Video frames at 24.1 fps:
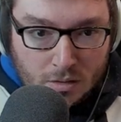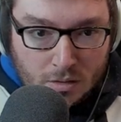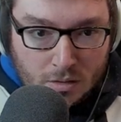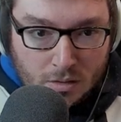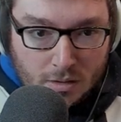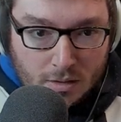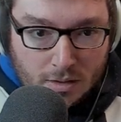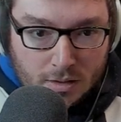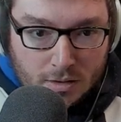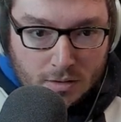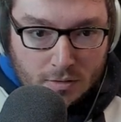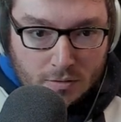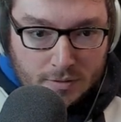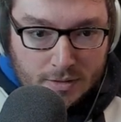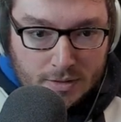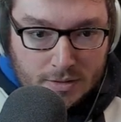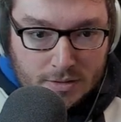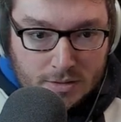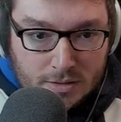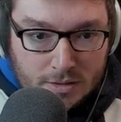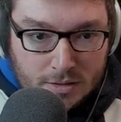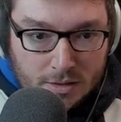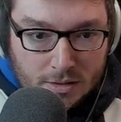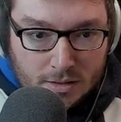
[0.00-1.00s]
And the
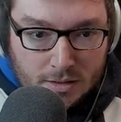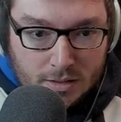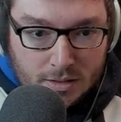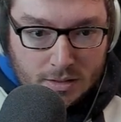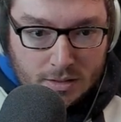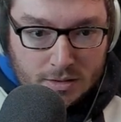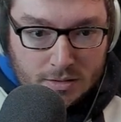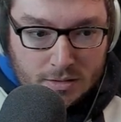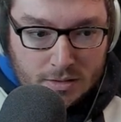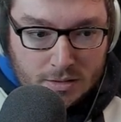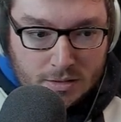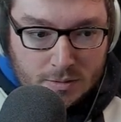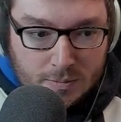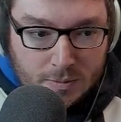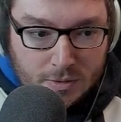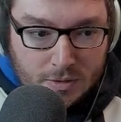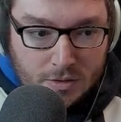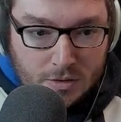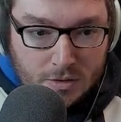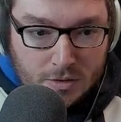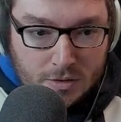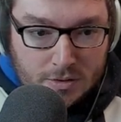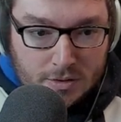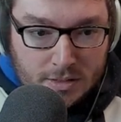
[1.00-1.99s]
reasoning is
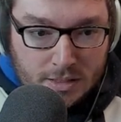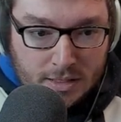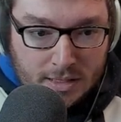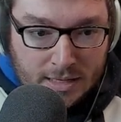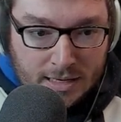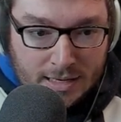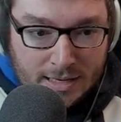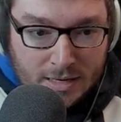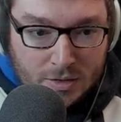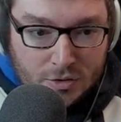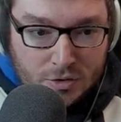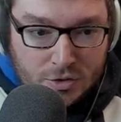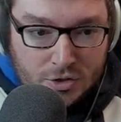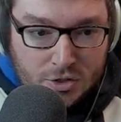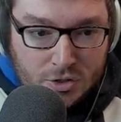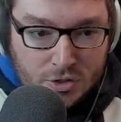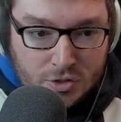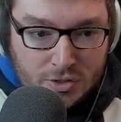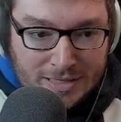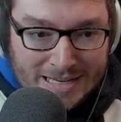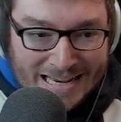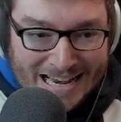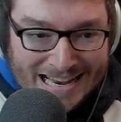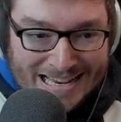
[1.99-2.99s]
because it allows you
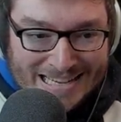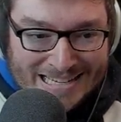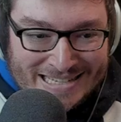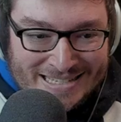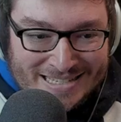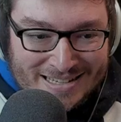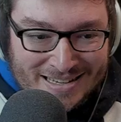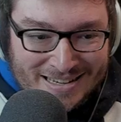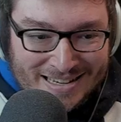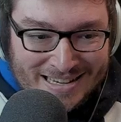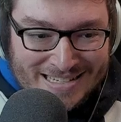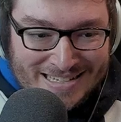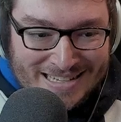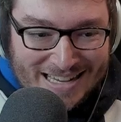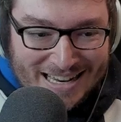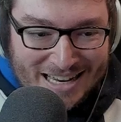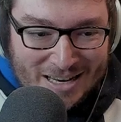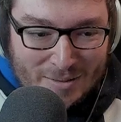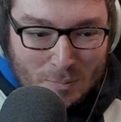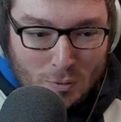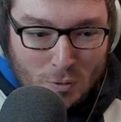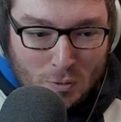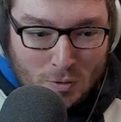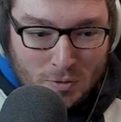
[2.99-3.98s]
to instantly
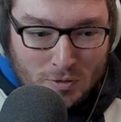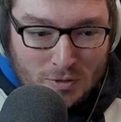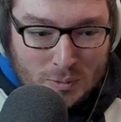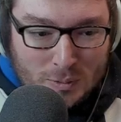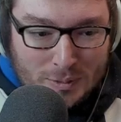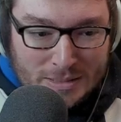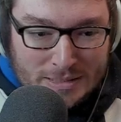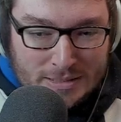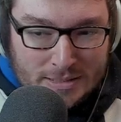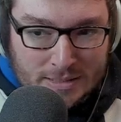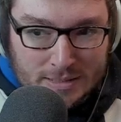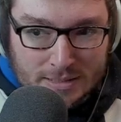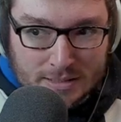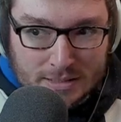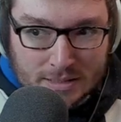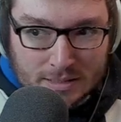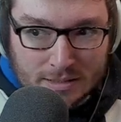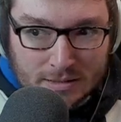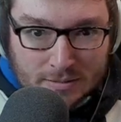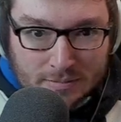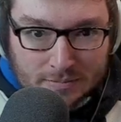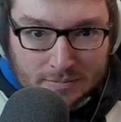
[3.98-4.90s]
teleport to a city.